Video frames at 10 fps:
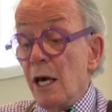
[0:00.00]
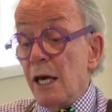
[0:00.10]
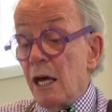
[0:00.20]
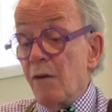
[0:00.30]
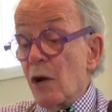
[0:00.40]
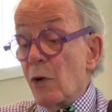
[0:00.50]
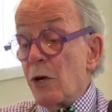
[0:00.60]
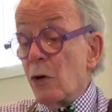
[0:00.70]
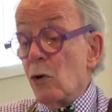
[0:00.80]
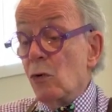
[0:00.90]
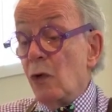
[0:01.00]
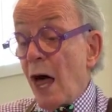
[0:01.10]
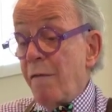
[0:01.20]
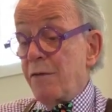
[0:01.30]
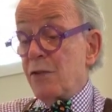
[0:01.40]
Even a reader who
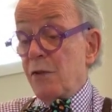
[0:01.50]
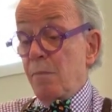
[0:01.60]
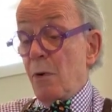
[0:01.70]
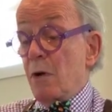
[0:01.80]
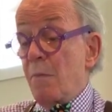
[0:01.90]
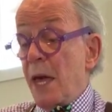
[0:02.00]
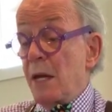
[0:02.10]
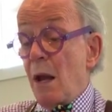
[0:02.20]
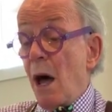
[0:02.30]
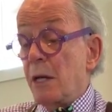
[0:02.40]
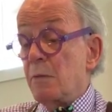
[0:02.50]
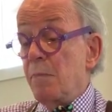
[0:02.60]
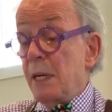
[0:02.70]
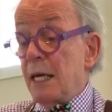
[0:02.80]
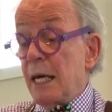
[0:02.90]
loves the book may not
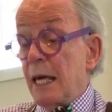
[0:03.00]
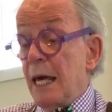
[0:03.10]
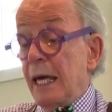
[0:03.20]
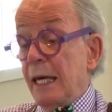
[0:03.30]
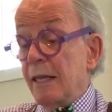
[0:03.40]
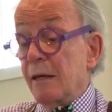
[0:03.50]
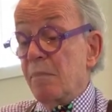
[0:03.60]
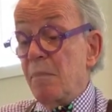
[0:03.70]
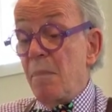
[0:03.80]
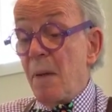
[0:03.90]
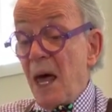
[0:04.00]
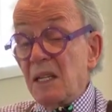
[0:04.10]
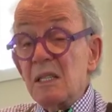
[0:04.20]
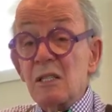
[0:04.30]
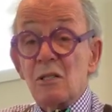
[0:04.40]
be the
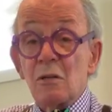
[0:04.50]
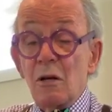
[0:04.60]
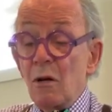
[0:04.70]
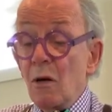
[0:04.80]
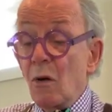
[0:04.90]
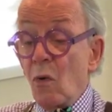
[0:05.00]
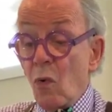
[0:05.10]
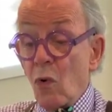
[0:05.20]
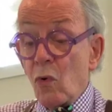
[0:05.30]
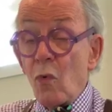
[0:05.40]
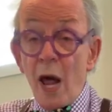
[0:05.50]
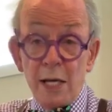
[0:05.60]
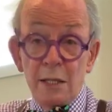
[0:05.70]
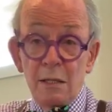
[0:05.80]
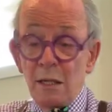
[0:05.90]
best or
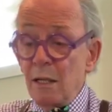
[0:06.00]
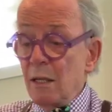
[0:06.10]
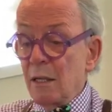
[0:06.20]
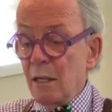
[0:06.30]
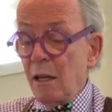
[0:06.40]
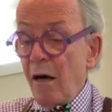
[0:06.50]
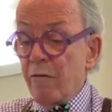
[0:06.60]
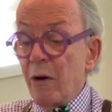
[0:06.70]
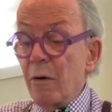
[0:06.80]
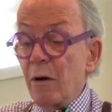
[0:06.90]
right lover.